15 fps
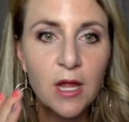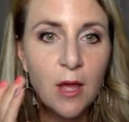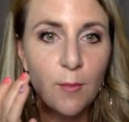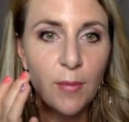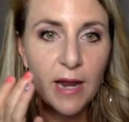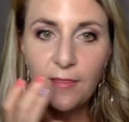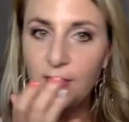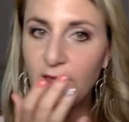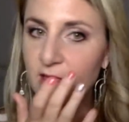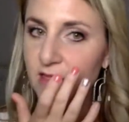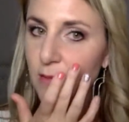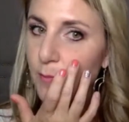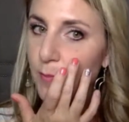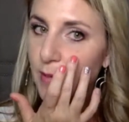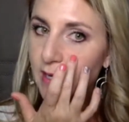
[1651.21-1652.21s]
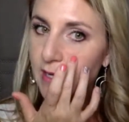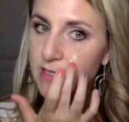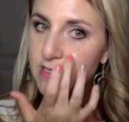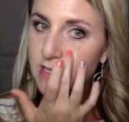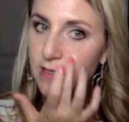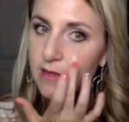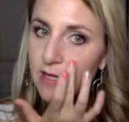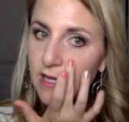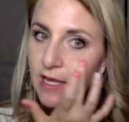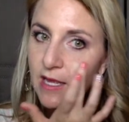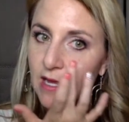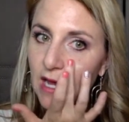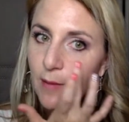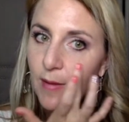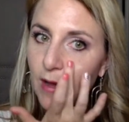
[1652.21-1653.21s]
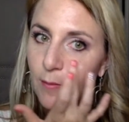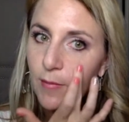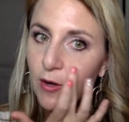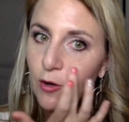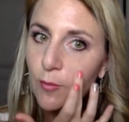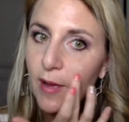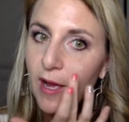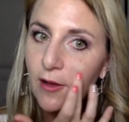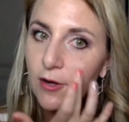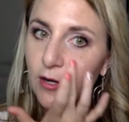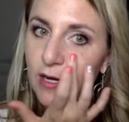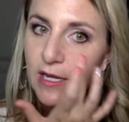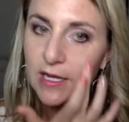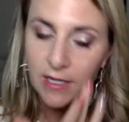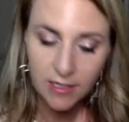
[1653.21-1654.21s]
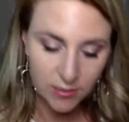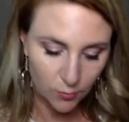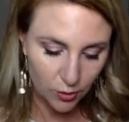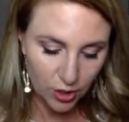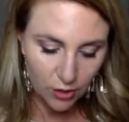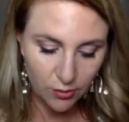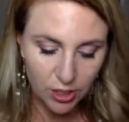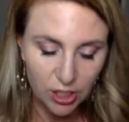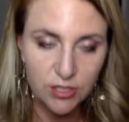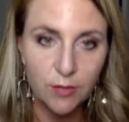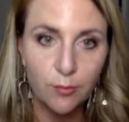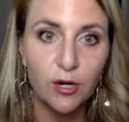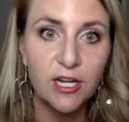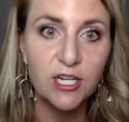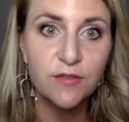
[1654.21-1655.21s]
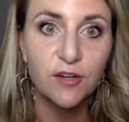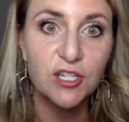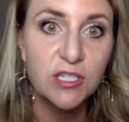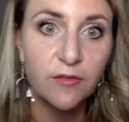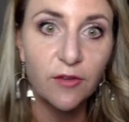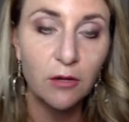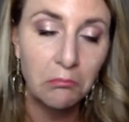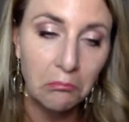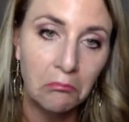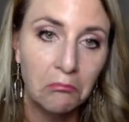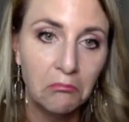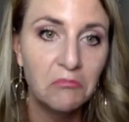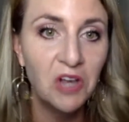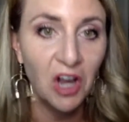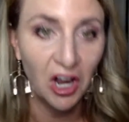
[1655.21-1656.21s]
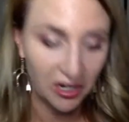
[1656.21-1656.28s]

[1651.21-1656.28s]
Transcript: But I think the biggest thing about mineral powder is, well, you would use a brush, first of all, not